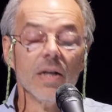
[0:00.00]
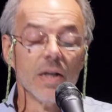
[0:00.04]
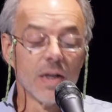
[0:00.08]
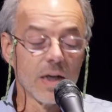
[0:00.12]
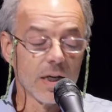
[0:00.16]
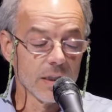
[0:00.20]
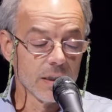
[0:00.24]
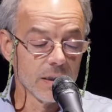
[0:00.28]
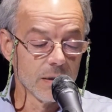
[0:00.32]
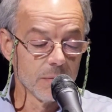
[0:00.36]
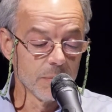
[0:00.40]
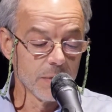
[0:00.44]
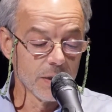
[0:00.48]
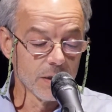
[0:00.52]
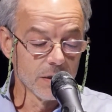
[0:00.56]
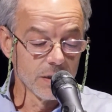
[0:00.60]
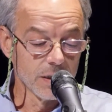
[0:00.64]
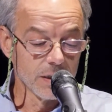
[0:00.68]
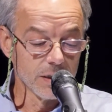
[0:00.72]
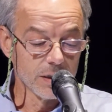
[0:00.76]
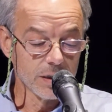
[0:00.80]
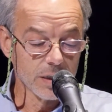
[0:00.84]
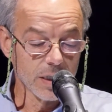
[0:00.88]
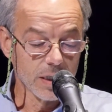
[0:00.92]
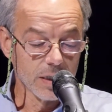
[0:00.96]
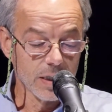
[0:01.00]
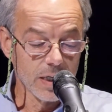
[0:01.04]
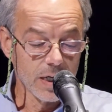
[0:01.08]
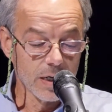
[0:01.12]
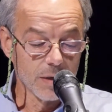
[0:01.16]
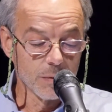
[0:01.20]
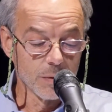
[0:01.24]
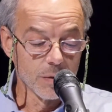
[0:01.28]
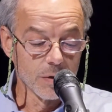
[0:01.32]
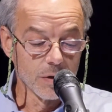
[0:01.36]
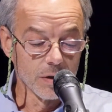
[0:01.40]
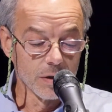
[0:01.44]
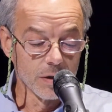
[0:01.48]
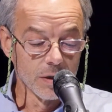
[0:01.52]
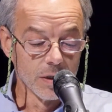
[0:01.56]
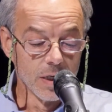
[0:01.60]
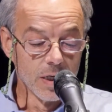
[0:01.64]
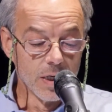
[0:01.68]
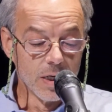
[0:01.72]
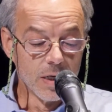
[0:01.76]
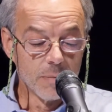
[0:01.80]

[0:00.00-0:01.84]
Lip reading: I can barely say that word,